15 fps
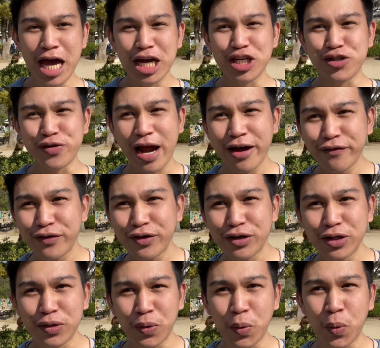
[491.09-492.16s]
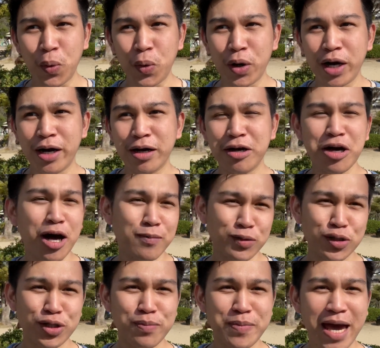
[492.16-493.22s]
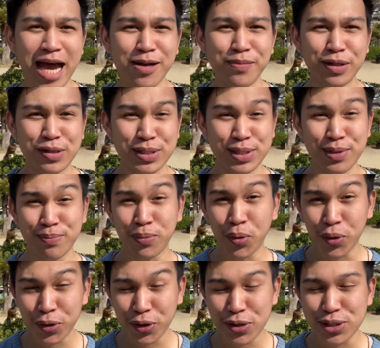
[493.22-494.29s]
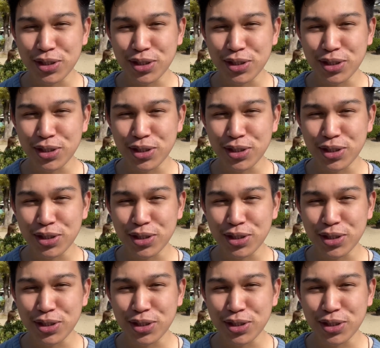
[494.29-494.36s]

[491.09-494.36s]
travel or come to Japan because the borders